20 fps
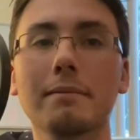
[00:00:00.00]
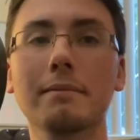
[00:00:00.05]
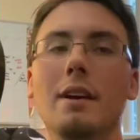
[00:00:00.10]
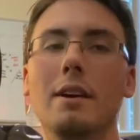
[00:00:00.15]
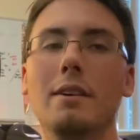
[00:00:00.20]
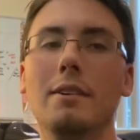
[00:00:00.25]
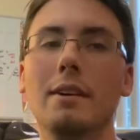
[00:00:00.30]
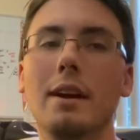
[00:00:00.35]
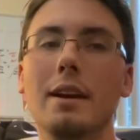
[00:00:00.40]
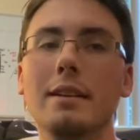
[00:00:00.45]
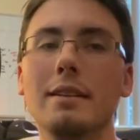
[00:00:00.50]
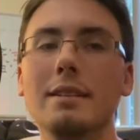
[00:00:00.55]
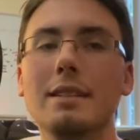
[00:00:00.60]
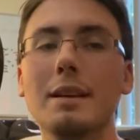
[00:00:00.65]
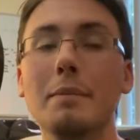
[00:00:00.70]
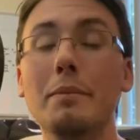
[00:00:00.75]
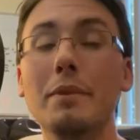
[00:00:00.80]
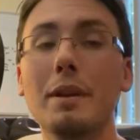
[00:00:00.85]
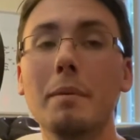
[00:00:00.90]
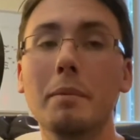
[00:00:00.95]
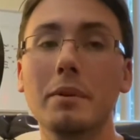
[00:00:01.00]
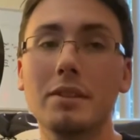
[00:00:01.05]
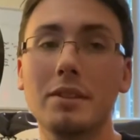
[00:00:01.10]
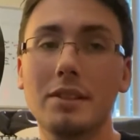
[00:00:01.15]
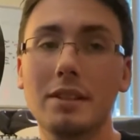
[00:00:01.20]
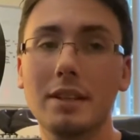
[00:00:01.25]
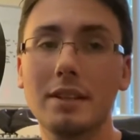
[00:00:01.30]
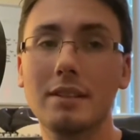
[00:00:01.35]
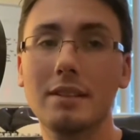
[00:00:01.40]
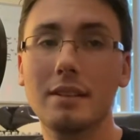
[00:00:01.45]
All right, tip number
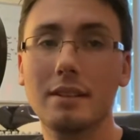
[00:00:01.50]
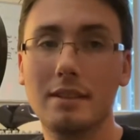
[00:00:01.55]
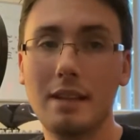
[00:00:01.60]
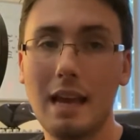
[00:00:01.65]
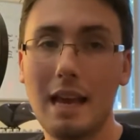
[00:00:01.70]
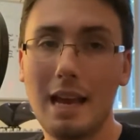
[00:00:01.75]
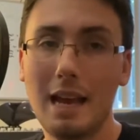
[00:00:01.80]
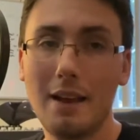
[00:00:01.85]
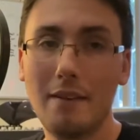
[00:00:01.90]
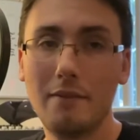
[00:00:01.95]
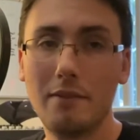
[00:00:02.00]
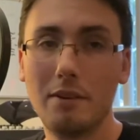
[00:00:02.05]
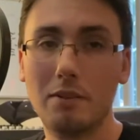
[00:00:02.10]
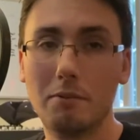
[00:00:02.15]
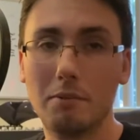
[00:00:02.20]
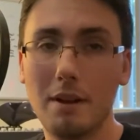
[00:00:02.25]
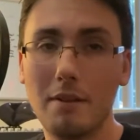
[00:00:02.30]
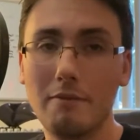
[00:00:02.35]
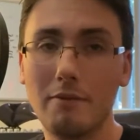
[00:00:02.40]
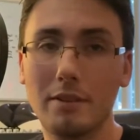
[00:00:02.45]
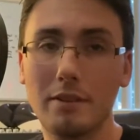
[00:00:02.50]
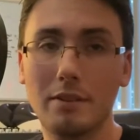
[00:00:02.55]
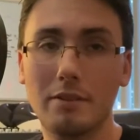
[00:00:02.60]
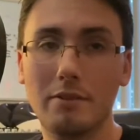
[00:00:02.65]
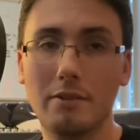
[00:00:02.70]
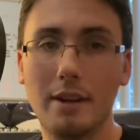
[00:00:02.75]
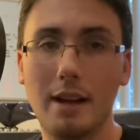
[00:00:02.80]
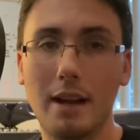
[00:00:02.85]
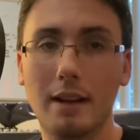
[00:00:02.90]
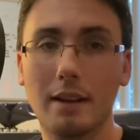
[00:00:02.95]
6 is have a reference
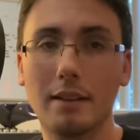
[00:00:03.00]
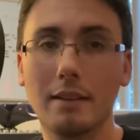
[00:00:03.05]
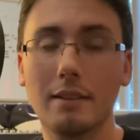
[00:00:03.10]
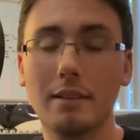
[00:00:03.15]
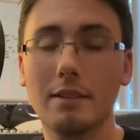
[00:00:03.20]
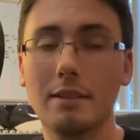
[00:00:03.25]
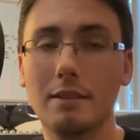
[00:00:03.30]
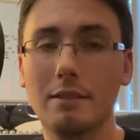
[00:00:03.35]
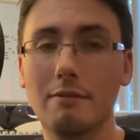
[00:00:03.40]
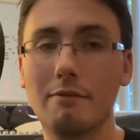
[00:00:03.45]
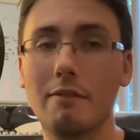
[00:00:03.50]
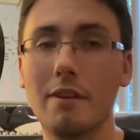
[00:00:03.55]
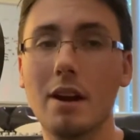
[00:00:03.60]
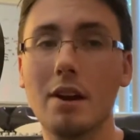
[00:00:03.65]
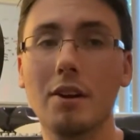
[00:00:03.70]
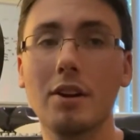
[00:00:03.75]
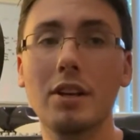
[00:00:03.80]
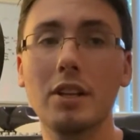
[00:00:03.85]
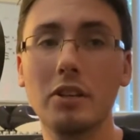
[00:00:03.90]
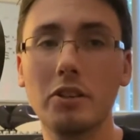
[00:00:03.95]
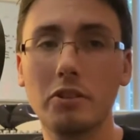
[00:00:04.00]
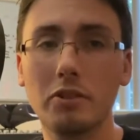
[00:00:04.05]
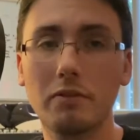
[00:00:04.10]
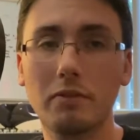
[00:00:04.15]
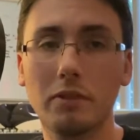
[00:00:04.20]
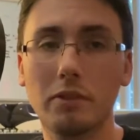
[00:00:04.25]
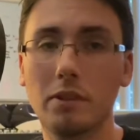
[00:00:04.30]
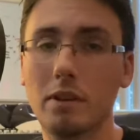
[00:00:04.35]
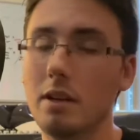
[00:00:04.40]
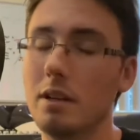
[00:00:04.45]
track. This is very
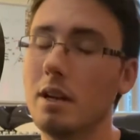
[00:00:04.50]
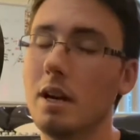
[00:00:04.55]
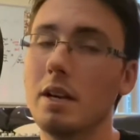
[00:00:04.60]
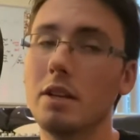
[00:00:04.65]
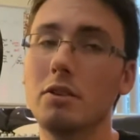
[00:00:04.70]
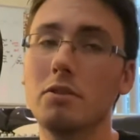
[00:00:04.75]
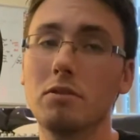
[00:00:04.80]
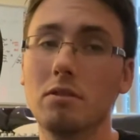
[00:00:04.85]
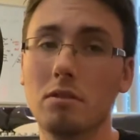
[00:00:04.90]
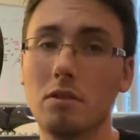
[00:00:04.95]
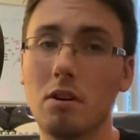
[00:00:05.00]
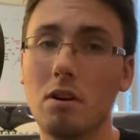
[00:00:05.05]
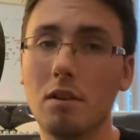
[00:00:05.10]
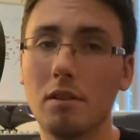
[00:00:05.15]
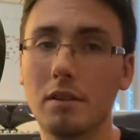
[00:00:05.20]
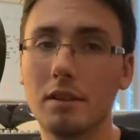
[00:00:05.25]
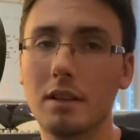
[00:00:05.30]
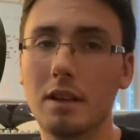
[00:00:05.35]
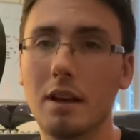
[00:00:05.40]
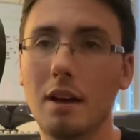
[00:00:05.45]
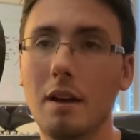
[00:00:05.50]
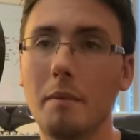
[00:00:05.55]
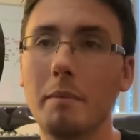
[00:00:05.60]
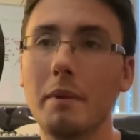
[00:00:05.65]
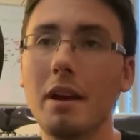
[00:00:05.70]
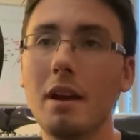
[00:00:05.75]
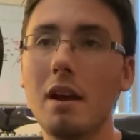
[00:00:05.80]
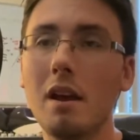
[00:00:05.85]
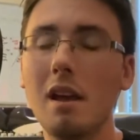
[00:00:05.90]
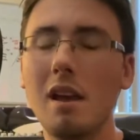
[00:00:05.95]
useful and I use it all the time.
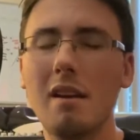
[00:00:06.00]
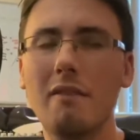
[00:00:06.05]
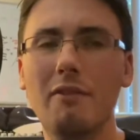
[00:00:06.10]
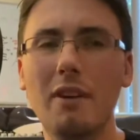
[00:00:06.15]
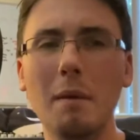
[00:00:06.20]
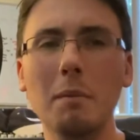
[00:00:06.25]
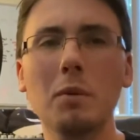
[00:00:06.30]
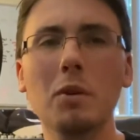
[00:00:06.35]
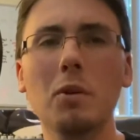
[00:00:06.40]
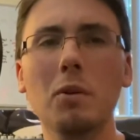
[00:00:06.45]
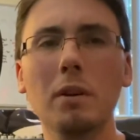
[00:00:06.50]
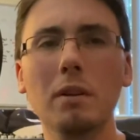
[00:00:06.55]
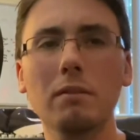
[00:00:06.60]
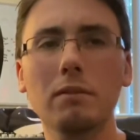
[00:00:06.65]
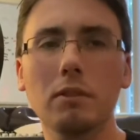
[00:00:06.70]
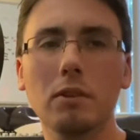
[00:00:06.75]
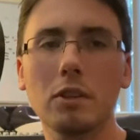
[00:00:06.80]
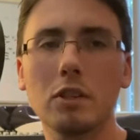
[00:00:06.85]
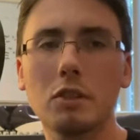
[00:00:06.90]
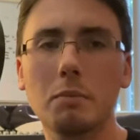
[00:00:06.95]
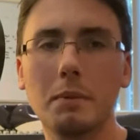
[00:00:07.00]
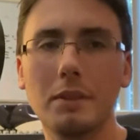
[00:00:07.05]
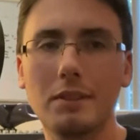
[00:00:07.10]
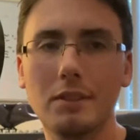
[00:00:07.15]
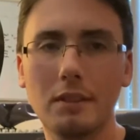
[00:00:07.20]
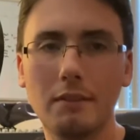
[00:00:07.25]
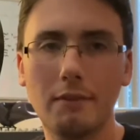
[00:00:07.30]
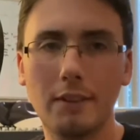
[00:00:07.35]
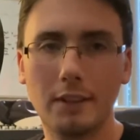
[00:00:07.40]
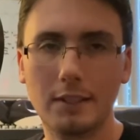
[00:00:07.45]
If I'm going for a
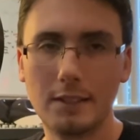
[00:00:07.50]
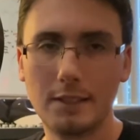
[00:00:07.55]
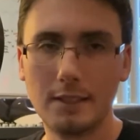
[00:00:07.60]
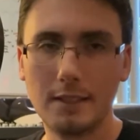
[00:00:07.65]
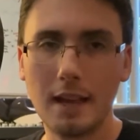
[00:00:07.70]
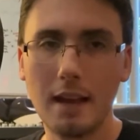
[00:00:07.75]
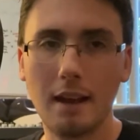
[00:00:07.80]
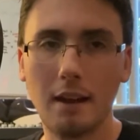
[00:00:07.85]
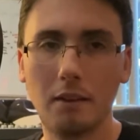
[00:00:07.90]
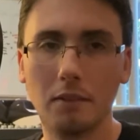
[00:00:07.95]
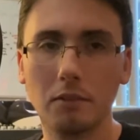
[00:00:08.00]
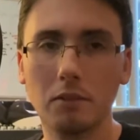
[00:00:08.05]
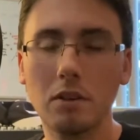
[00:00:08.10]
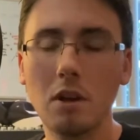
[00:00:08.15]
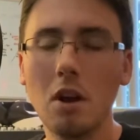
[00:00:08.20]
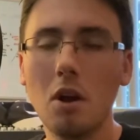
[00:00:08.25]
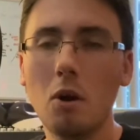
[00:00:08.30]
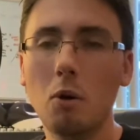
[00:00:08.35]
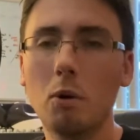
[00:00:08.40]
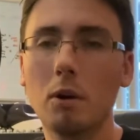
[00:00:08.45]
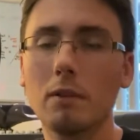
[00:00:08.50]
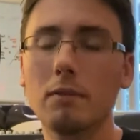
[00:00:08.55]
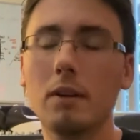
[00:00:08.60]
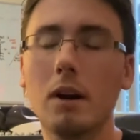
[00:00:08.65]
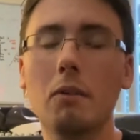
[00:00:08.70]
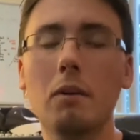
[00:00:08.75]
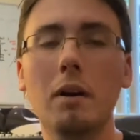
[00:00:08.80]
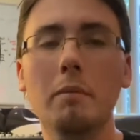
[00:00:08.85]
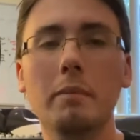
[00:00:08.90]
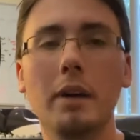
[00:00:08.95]
specific sound, or if I
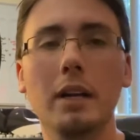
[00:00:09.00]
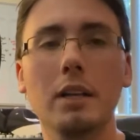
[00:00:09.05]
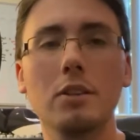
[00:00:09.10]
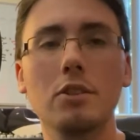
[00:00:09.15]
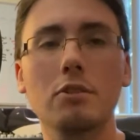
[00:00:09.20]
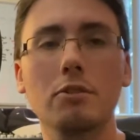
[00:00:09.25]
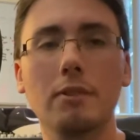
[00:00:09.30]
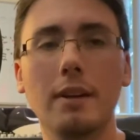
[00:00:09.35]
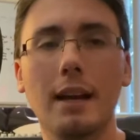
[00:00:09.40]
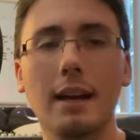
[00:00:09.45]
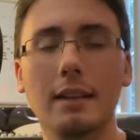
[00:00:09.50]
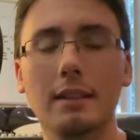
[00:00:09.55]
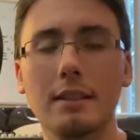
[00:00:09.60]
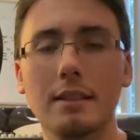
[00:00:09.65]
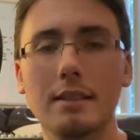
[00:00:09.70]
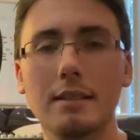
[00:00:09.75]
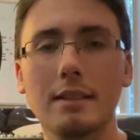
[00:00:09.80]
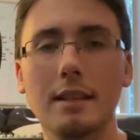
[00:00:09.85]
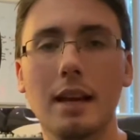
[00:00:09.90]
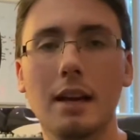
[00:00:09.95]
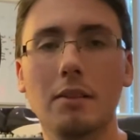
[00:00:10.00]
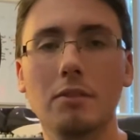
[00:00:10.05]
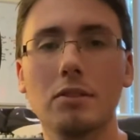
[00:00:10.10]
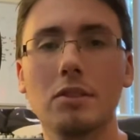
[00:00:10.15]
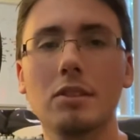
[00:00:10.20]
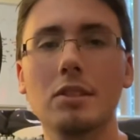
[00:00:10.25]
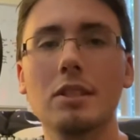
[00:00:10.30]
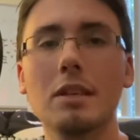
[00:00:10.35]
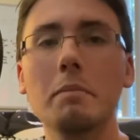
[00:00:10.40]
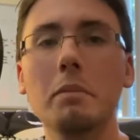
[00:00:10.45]
want my track to sound
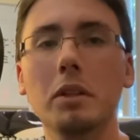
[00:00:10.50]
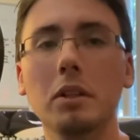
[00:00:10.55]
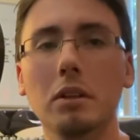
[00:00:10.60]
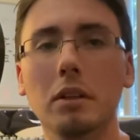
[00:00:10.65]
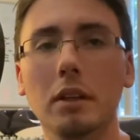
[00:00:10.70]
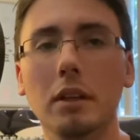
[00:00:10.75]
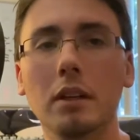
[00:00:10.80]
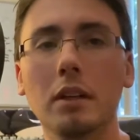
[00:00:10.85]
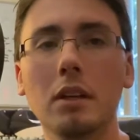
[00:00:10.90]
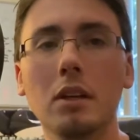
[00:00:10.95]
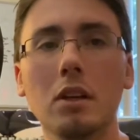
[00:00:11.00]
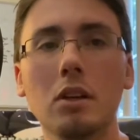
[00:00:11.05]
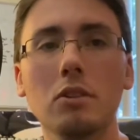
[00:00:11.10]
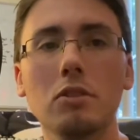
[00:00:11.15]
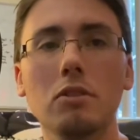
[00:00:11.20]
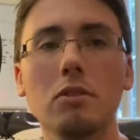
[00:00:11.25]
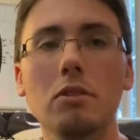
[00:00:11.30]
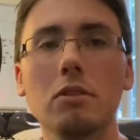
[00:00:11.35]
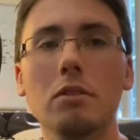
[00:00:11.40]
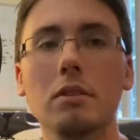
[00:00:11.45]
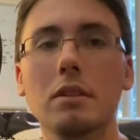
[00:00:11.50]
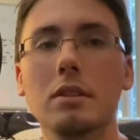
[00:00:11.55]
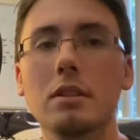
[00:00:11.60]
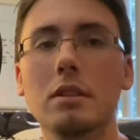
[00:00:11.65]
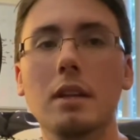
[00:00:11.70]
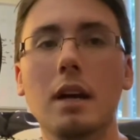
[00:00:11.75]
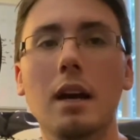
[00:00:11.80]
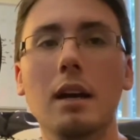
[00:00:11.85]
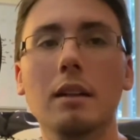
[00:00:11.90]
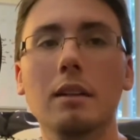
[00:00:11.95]
similar to the
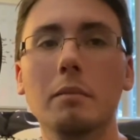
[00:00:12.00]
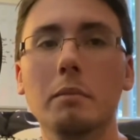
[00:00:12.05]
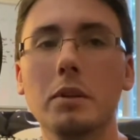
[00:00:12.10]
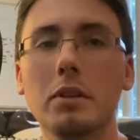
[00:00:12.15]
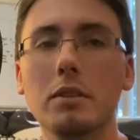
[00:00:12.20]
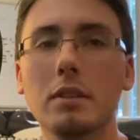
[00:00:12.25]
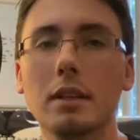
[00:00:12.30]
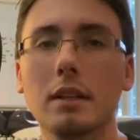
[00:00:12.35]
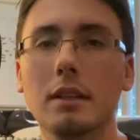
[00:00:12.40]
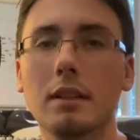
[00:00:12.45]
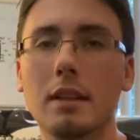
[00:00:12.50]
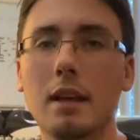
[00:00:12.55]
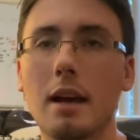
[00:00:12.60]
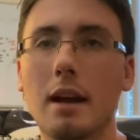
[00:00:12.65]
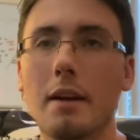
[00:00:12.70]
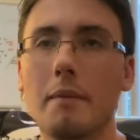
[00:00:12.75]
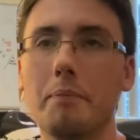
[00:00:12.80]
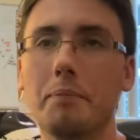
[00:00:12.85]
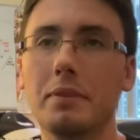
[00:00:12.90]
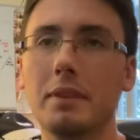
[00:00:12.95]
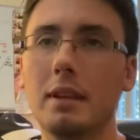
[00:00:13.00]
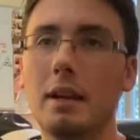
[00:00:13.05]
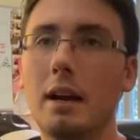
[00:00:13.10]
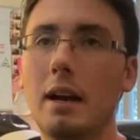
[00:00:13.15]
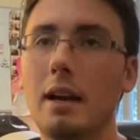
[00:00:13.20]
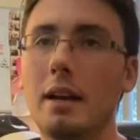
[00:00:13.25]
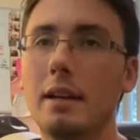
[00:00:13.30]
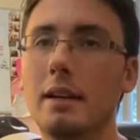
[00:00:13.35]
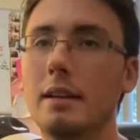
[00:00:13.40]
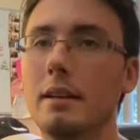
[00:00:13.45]
style of music that
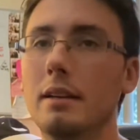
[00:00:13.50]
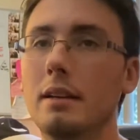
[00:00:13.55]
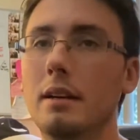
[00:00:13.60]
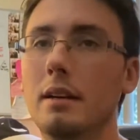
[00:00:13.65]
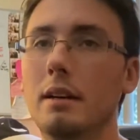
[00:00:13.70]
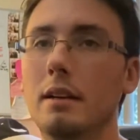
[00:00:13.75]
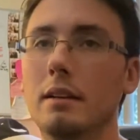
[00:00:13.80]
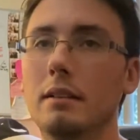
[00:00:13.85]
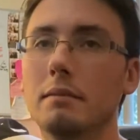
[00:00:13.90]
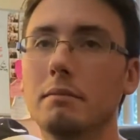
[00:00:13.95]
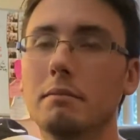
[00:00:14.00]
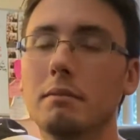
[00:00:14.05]
I